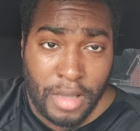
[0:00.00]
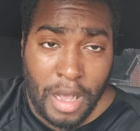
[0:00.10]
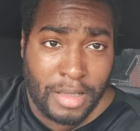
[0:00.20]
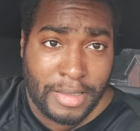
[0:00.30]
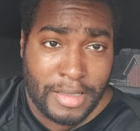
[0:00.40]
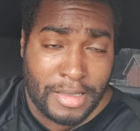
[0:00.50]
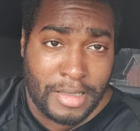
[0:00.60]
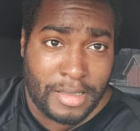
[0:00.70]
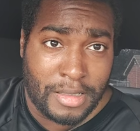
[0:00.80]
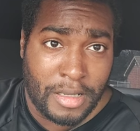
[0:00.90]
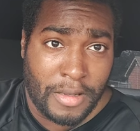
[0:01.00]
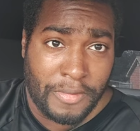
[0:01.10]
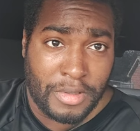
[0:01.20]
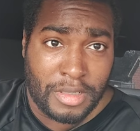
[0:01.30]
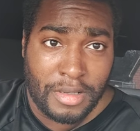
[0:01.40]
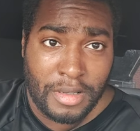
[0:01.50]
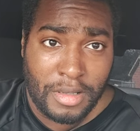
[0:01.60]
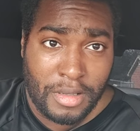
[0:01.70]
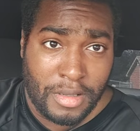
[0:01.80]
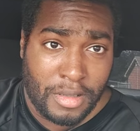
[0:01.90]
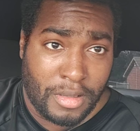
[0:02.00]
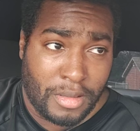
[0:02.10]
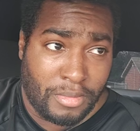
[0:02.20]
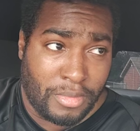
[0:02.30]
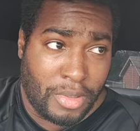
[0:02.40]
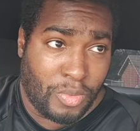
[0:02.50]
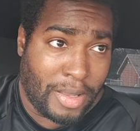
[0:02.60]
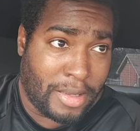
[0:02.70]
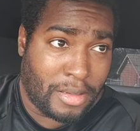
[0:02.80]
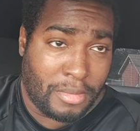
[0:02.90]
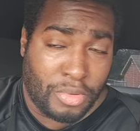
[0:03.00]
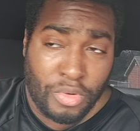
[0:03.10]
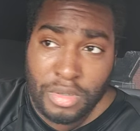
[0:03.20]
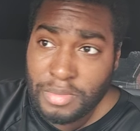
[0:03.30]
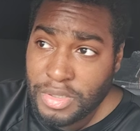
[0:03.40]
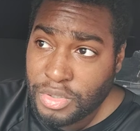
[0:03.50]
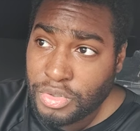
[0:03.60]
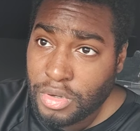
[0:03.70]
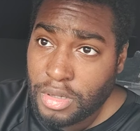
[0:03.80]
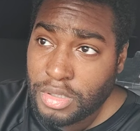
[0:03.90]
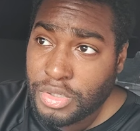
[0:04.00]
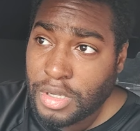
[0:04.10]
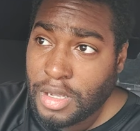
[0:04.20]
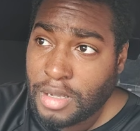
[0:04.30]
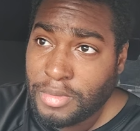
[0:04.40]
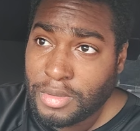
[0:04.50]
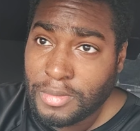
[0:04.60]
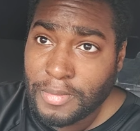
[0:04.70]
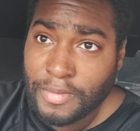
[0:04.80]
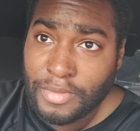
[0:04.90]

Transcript: All it consists of is me waking up, going to Mr. Charlie's job, and